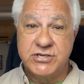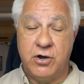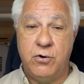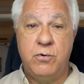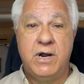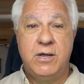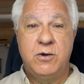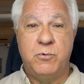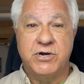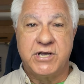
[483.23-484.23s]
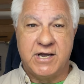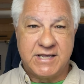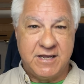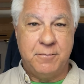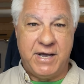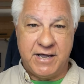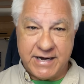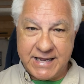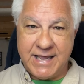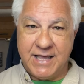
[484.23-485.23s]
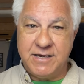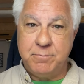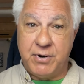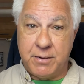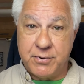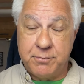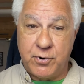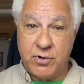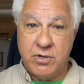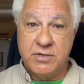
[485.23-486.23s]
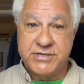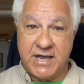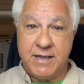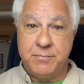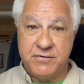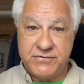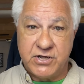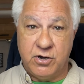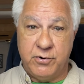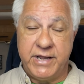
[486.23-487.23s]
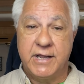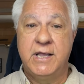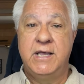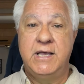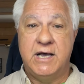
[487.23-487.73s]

So we're talking about, again, bumper pull type of towing,